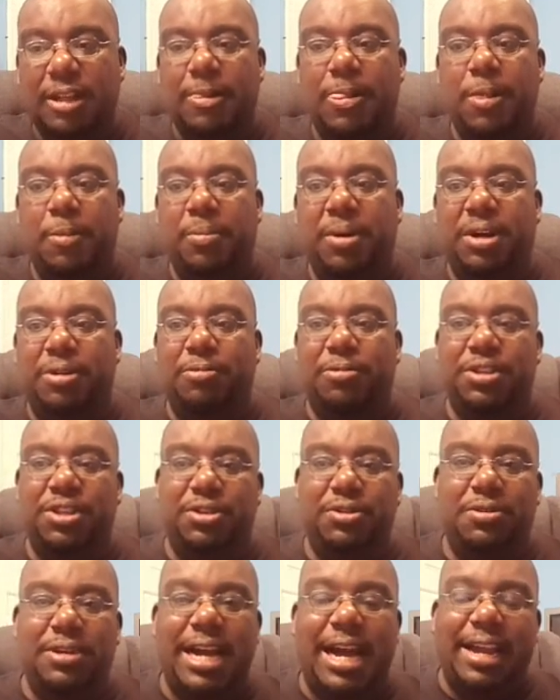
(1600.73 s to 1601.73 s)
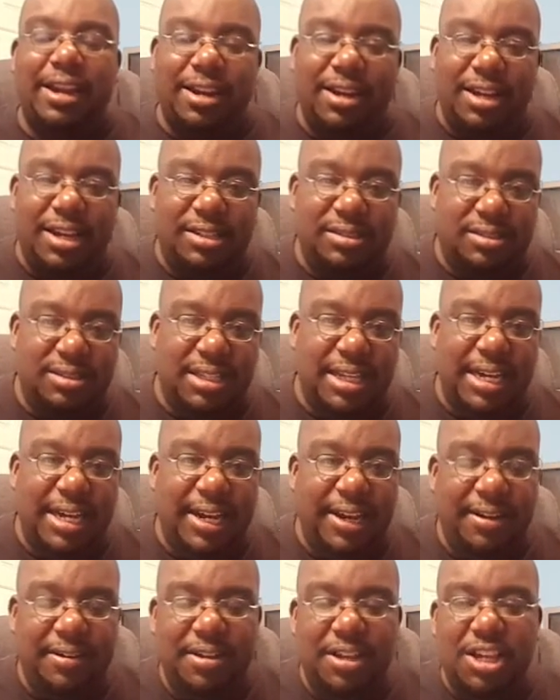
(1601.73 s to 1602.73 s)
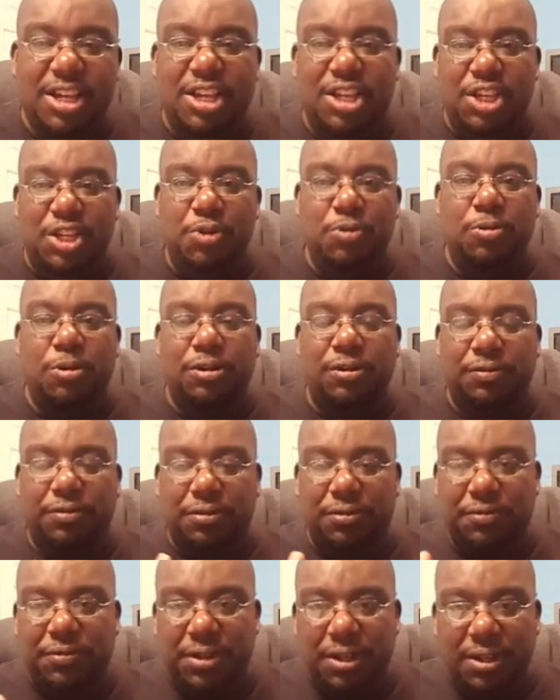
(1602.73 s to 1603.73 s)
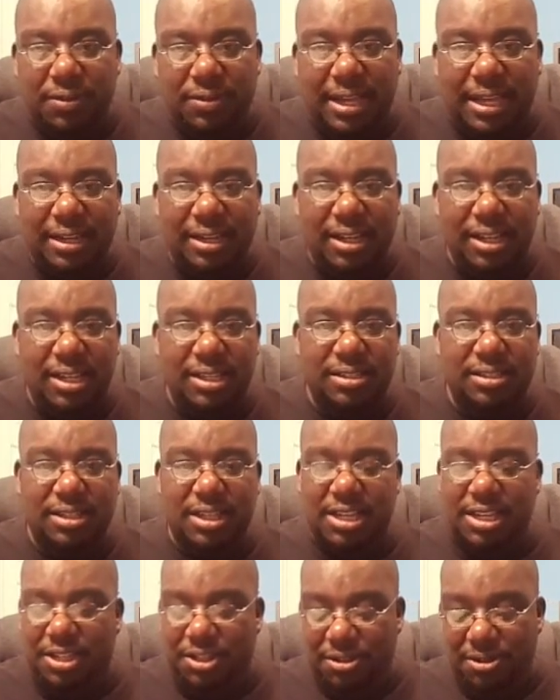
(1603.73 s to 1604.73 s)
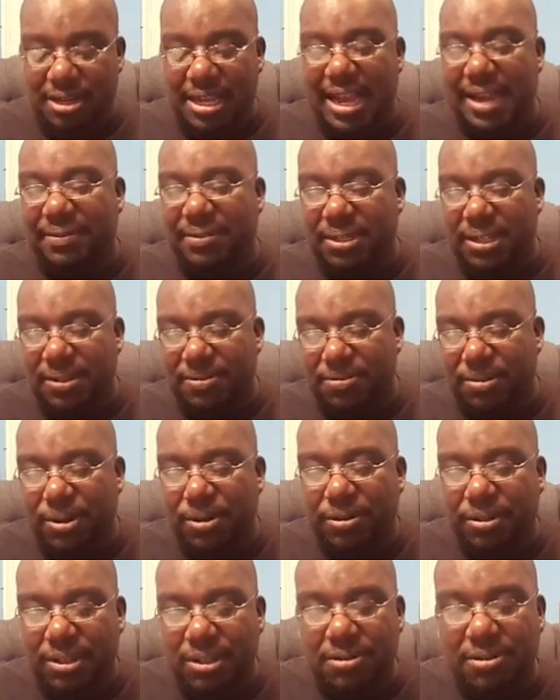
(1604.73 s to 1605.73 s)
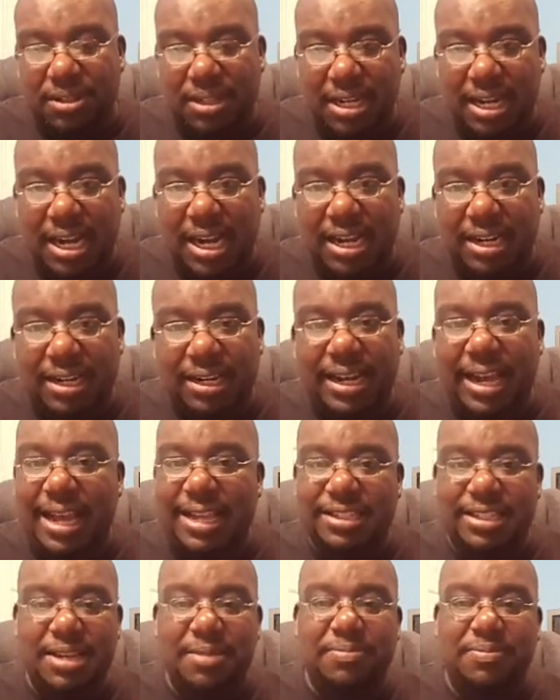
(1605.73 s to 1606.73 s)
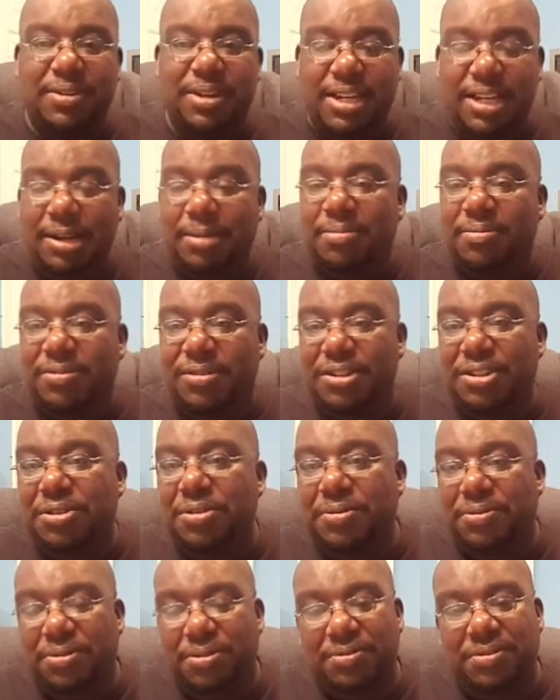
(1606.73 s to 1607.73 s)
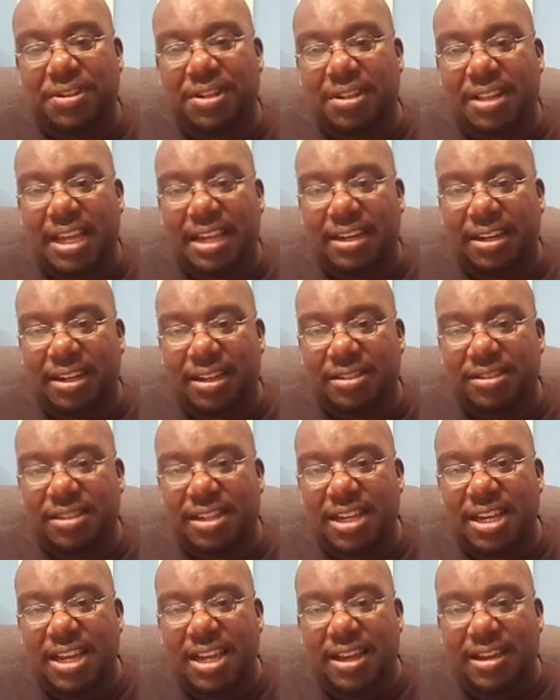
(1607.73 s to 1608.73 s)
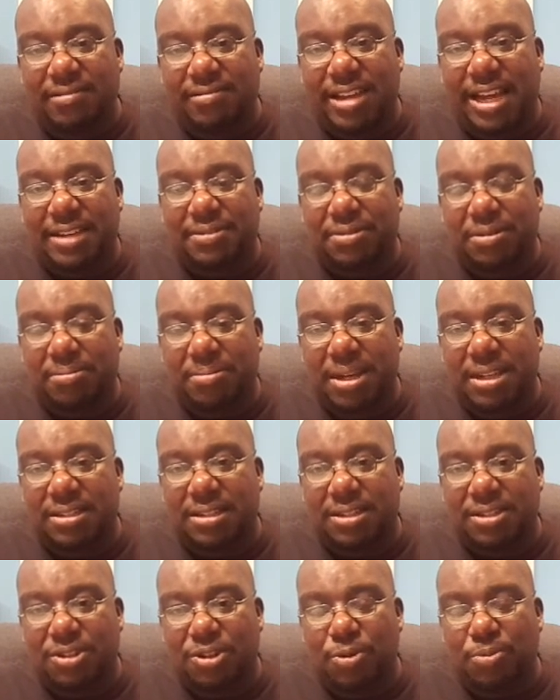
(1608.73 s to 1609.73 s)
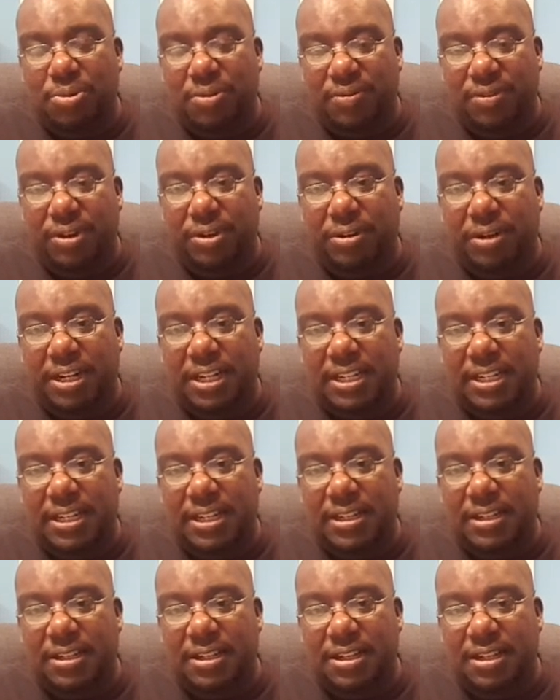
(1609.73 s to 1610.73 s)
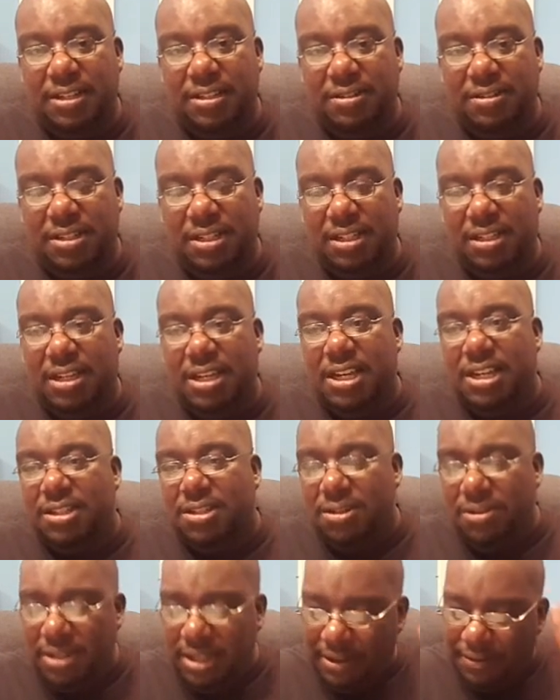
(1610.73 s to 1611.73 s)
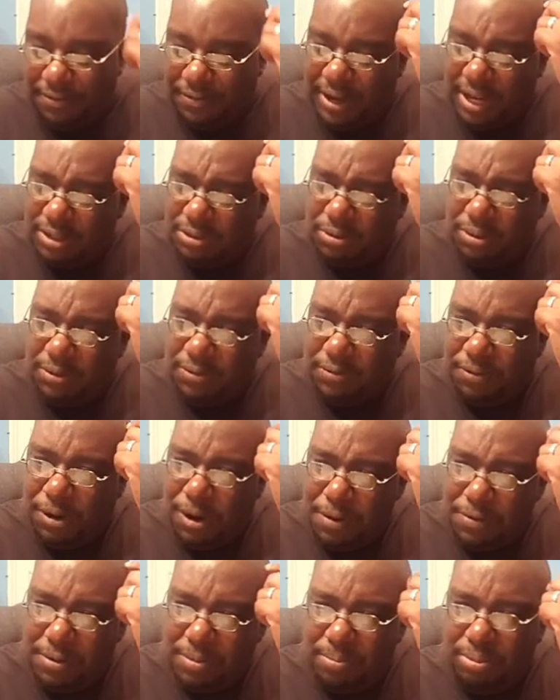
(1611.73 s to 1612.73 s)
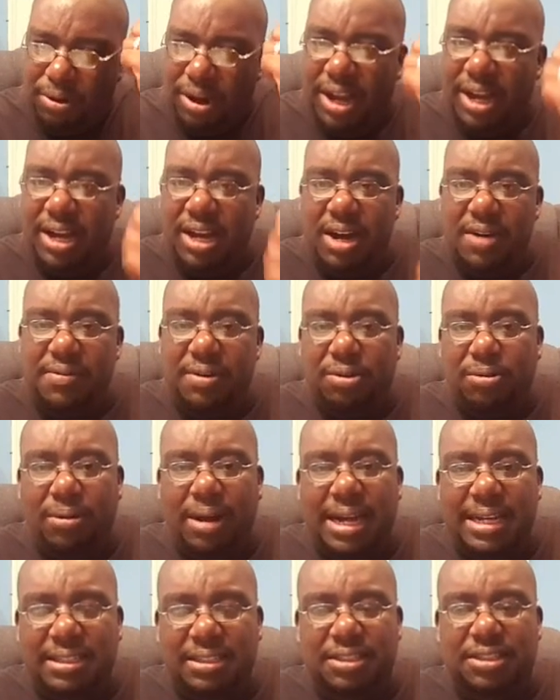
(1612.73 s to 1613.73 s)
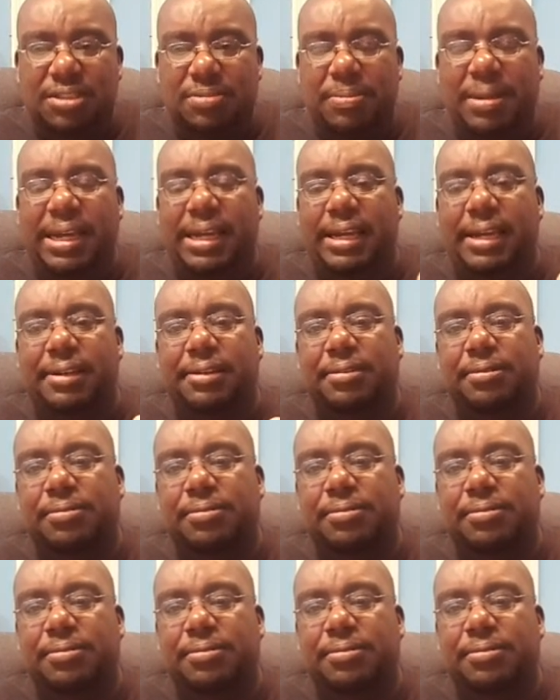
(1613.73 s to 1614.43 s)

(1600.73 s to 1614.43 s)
But when you got lust there, you want to fulfill that lust, you'll have enough nerve to go to God and ask Him for help for you to fulfill that lust. And that's what makes it so perverted. You see? So the effectual, fervent prayer of a righteous man.